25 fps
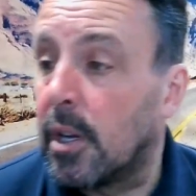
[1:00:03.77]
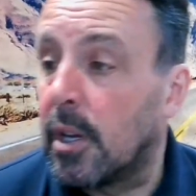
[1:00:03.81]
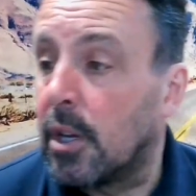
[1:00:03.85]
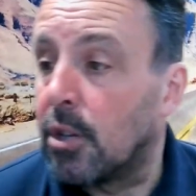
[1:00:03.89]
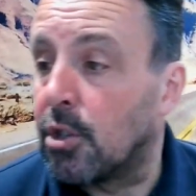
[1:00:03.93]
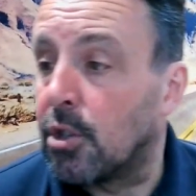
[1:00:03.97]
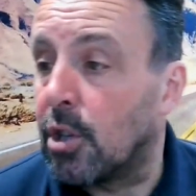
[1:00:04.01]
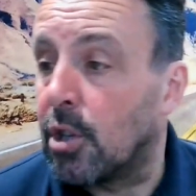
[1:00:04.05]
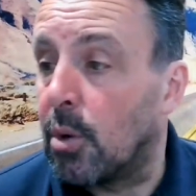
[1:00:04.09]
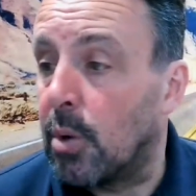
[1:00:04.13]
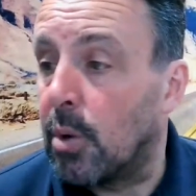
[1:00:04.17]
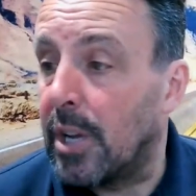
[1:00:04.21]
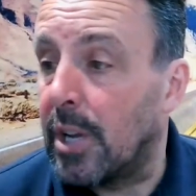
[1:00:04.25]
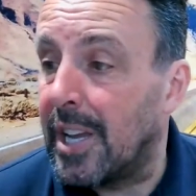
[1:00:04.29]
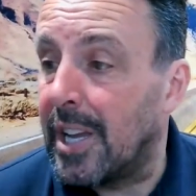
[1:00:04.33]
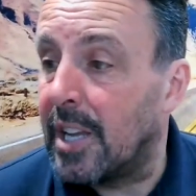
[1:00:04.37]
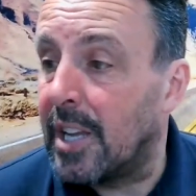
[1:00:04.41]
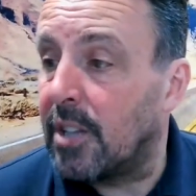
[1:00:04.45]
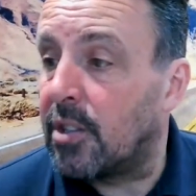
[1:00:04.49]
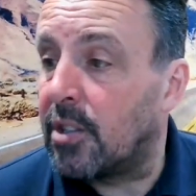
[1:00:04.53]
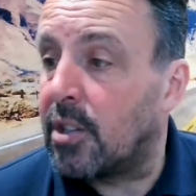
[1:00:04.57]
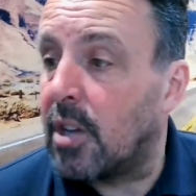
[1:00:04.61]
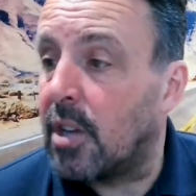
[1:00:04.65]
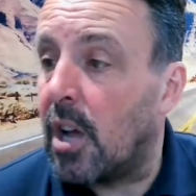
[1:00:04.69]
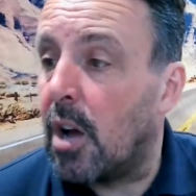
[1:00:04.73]
So it
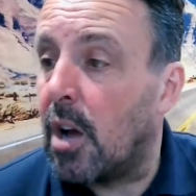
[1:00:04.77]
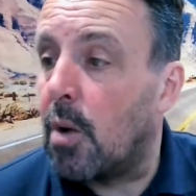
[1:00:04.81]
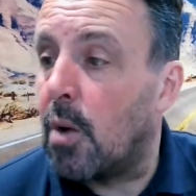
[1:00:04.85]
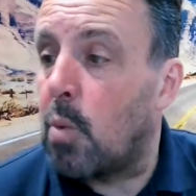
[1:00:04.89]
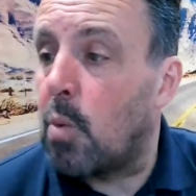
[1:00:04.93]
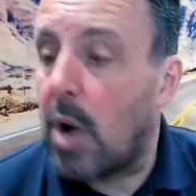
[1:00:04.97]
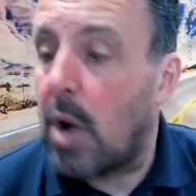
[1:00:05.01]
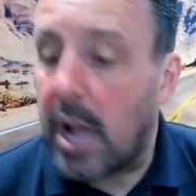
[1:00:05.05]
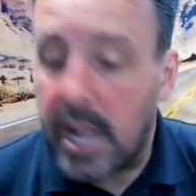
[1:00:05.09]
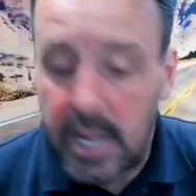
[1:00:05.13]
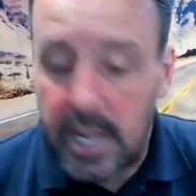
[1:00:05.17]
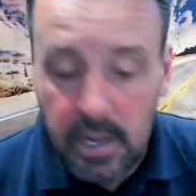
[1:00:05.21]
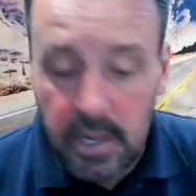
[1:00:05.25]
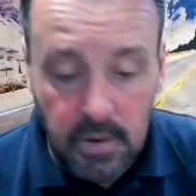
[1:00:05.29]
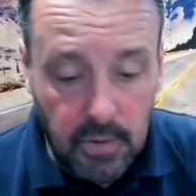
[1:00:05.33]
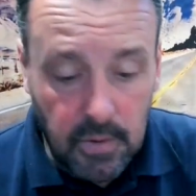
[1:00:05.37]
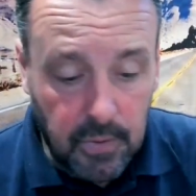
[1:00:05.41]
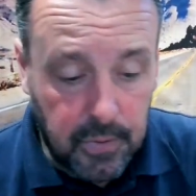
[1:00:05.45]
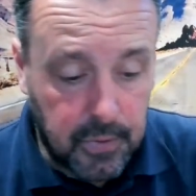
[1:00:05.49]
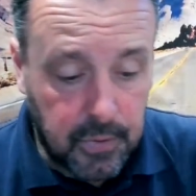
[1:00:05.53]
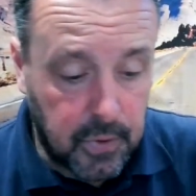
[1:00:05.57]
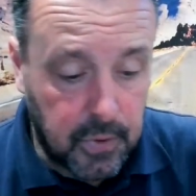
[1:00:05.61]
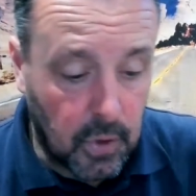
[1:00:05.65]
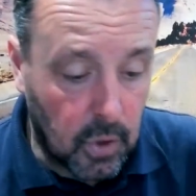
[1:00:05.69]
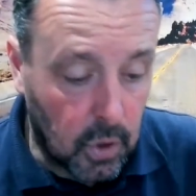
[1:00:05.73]
is a way
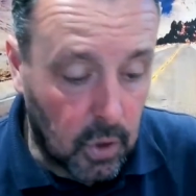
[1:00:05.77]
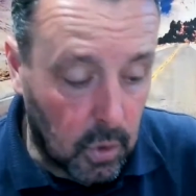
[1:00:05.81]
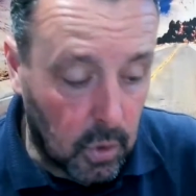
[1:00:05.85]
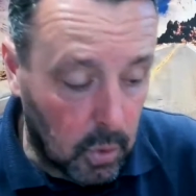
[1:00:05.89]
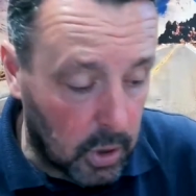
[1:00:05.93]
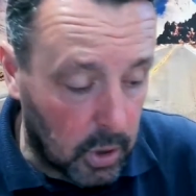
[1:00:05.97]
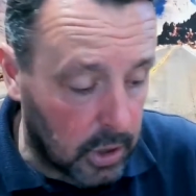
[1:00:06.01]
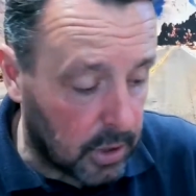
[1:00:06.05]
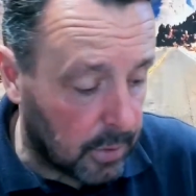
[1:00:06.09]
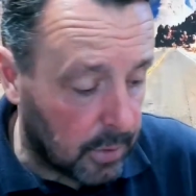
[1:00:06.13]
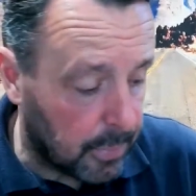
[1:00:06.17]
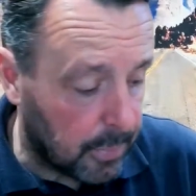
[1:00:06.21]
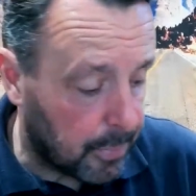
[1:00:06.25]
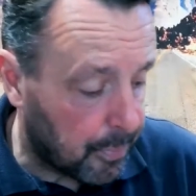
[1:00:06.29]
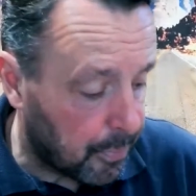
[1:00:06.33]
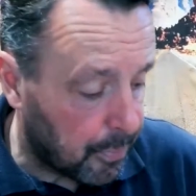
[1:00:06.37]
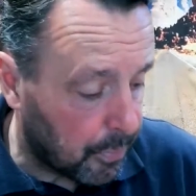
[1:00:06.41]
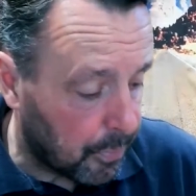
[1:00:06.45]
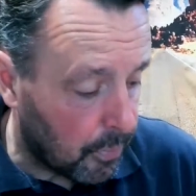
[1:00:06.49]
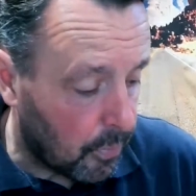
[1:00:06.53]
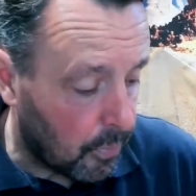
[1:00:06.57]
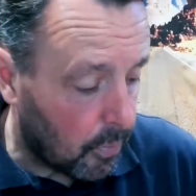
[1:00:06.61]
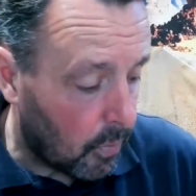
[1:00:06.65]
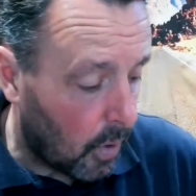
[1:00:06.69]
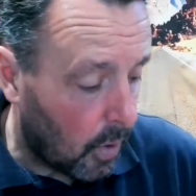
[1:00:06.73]
forward,
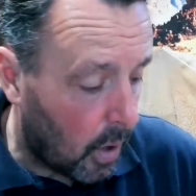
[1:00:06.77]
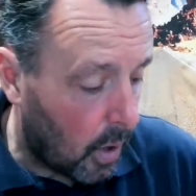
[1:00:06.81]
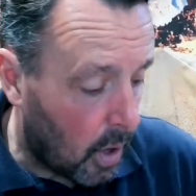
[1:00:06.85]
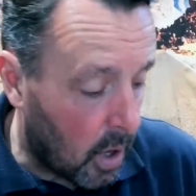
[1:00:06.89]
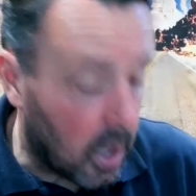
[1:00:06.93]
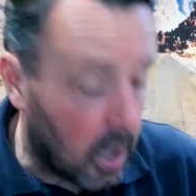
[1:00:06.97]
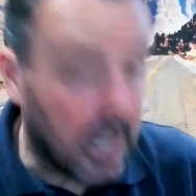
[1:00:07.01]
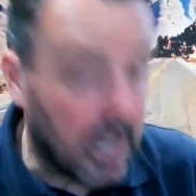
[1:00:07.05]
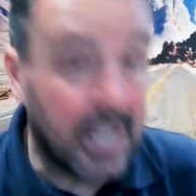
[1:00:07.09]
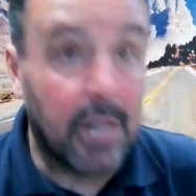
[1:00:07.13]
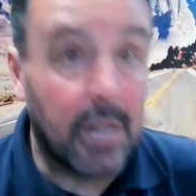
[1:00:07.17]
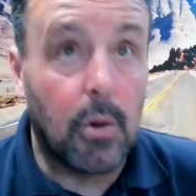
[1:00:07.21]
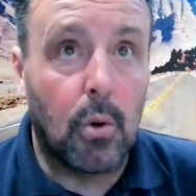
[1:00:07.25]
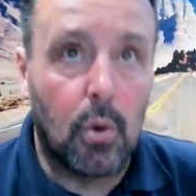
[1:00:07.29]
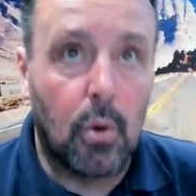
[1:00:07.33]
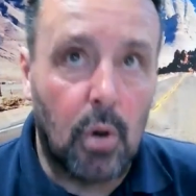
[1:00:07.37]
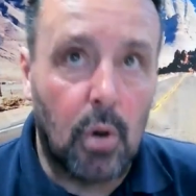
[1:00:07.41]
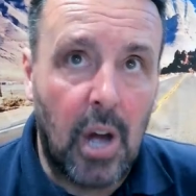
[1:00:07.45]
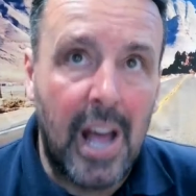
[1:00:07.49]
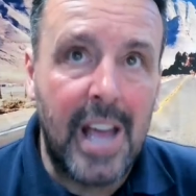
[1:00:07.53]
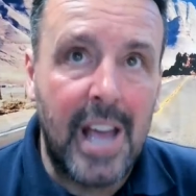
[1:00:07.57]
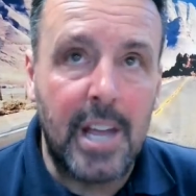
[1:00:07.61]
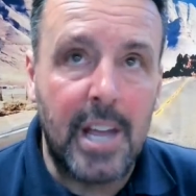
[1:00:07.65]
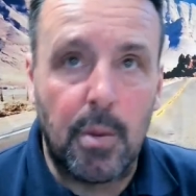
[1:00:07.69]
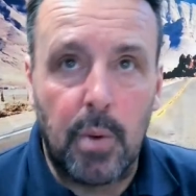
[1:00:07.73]
or
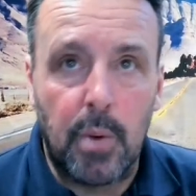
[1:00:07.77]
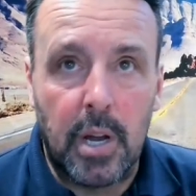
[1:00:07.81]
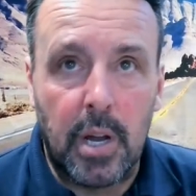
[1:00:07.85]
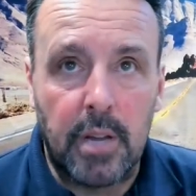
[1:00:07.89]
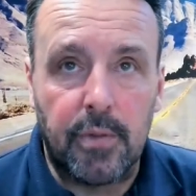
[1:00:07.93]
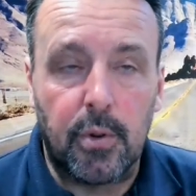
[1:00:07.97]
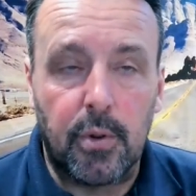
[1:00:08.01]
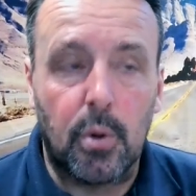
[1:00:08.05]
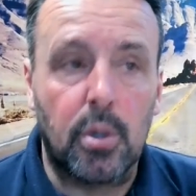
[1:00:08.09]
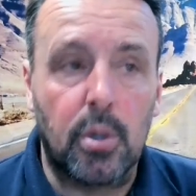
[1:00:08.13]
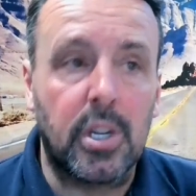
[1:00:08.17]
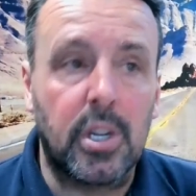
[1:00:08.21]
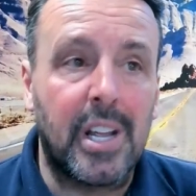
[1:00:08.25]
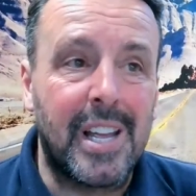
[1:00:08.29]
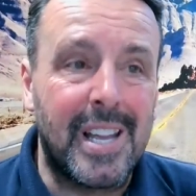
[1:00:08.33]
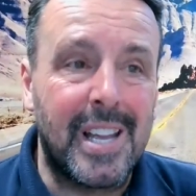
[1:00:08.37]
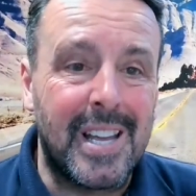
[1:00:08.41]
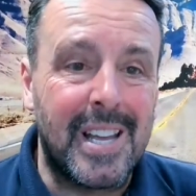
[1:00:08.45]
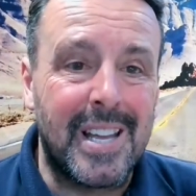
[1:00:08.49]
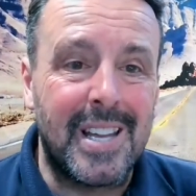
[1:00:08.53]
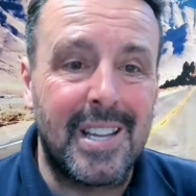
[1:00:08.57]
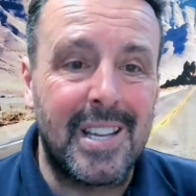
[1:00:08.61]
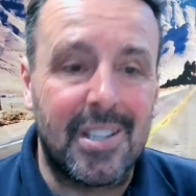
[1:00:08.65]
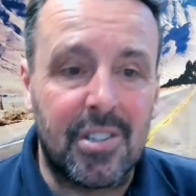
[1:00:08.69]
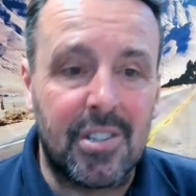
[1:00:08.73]
a way forward.
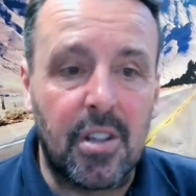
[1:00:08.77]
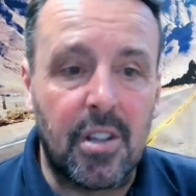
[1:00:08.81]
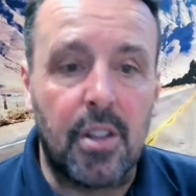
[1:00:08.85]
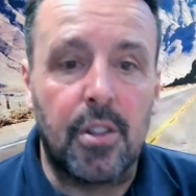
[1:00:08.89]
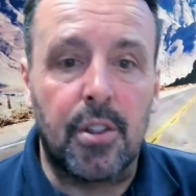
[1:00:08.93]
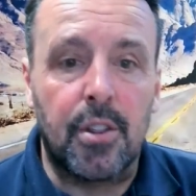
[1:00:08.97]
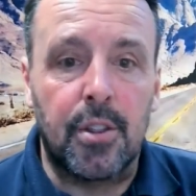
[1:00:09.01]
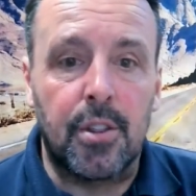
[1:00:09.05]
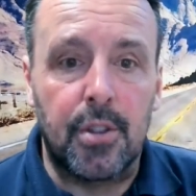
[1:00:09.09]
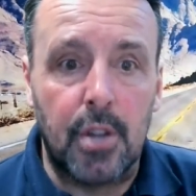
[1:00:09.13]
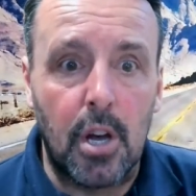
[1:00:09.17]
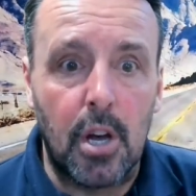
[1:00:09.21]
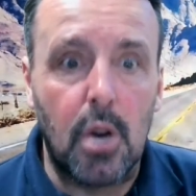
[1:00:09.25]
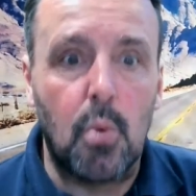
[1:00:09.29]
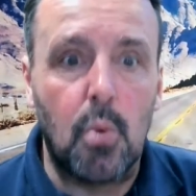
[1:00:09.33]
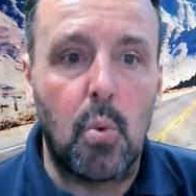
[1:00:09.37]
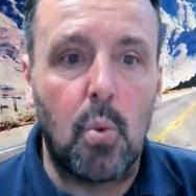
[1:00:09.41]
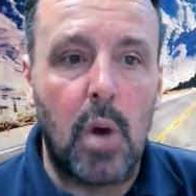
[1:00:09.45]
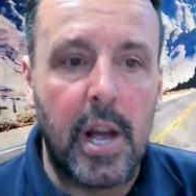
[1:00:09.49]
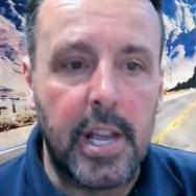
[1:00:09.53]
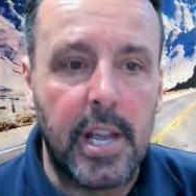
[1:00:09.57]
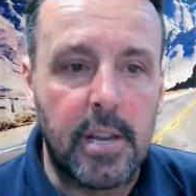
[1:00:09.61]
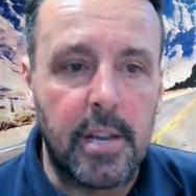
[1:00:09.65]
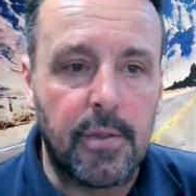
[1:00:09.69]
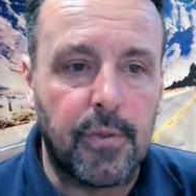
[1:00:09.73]
It is the
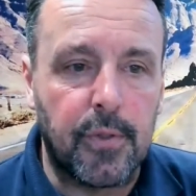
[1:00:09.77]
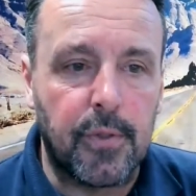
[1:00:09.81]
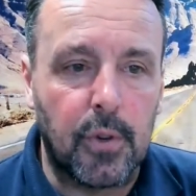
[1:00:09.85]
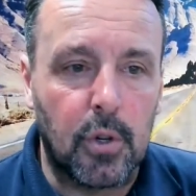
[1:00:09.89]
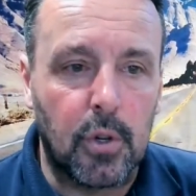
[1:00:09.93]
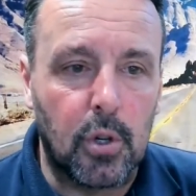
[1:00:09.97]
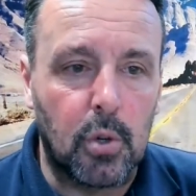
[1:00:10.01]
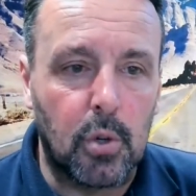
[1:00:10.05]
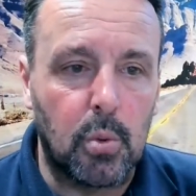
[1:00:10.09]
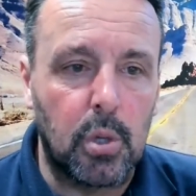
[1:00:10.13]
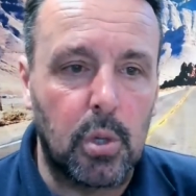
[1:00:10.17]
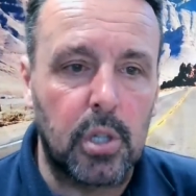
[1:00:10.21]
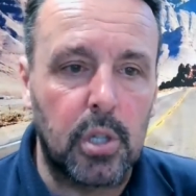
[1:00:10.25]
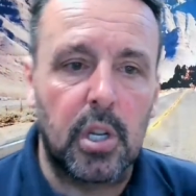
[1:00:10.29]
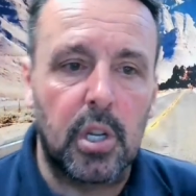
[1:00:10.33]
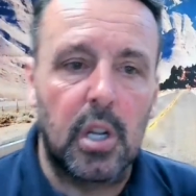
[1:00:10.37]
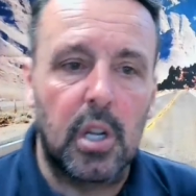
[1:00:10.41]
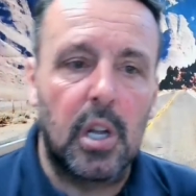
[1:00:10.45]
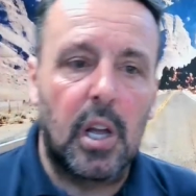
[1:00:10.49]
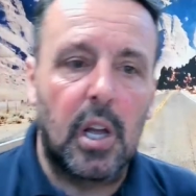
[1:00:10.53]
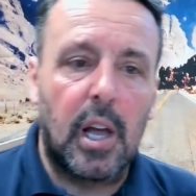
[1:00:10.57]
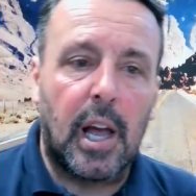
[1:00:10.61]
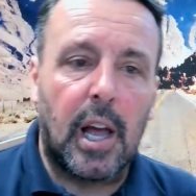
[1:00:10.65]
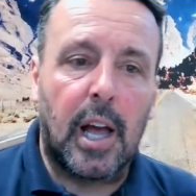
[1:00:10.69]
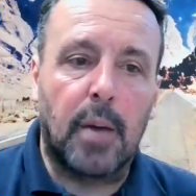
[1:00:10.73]
way forward,
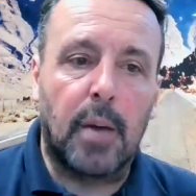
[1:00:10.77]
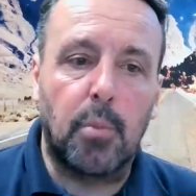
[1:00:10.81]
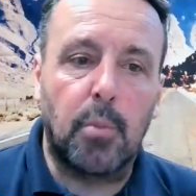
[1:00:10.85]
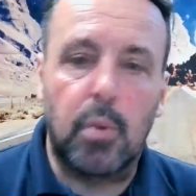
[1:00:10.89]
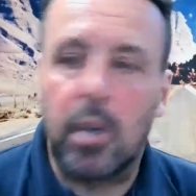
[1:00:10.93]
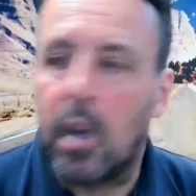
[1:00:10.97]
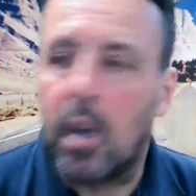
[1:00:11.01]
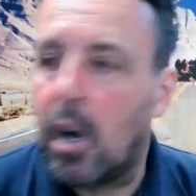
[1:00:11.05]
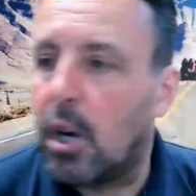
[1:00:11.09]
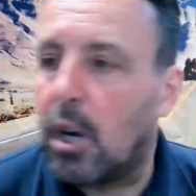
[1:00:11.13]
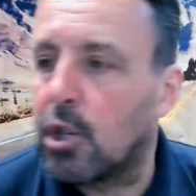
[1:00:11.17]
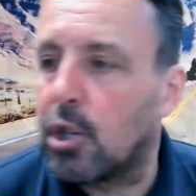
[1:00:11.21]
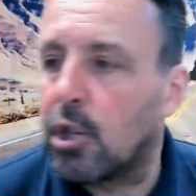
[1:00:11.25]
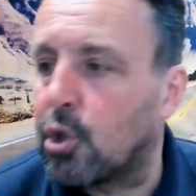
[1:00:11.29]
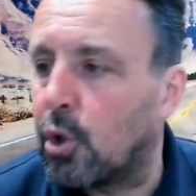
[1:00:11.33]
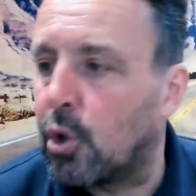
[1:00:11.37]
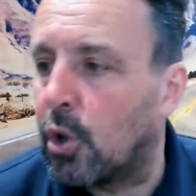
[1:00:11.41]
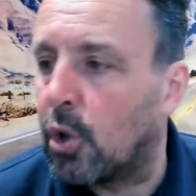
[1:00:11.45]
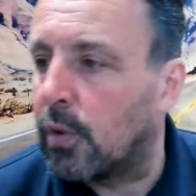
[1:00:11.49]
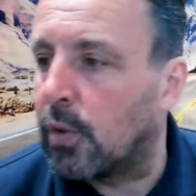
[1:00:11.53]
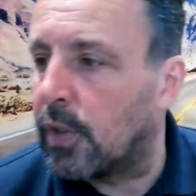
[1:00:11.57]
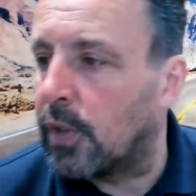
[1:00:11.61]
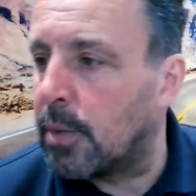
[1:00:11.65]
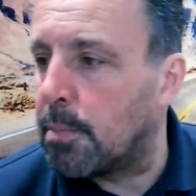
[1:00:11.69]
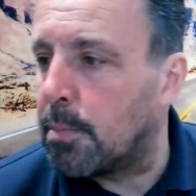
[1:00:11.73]
and we are
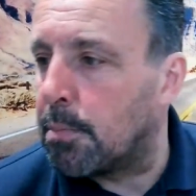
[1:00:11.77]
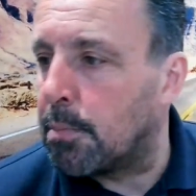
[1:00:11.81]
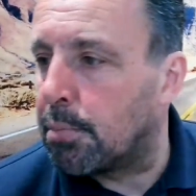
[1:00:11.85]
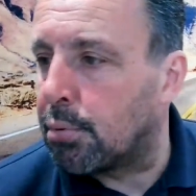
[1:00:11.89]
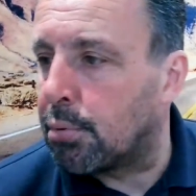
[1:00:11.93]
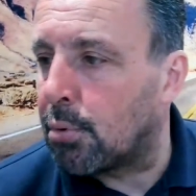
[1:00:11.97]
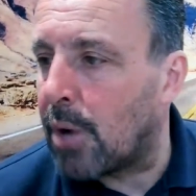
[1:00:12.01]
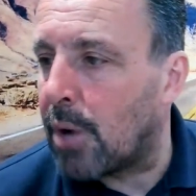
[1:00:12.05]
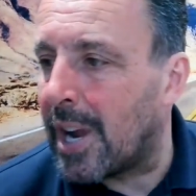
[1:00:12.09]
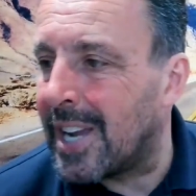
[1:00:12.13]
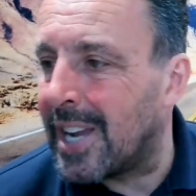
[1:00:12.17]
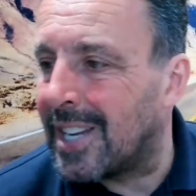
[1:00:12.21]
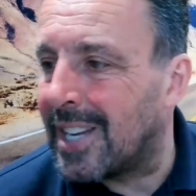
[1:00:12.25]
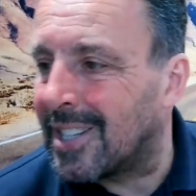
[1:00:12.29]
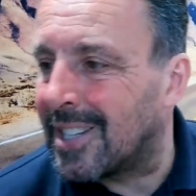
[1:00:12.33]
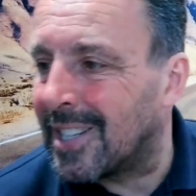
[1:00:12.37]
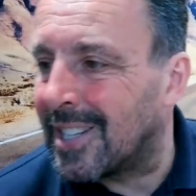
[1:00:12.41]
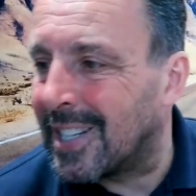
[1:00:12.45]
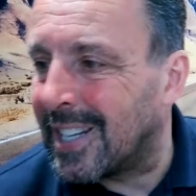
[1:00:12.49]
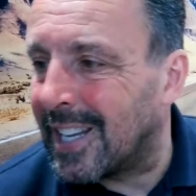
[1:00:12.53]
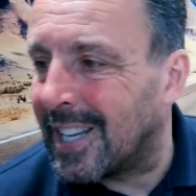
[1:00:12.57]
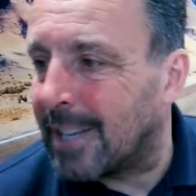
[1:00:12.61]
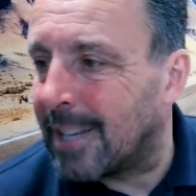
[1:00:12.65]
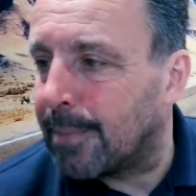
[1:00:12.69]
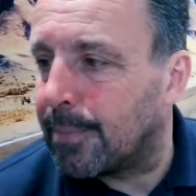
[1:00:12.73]
sort of
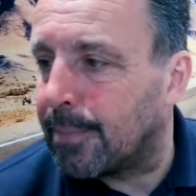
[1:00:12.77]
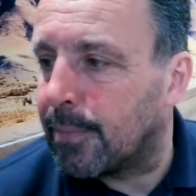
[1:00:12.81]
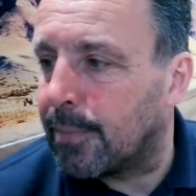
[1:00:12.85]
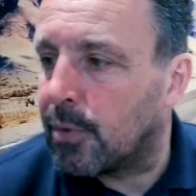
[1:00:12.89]
embracing it.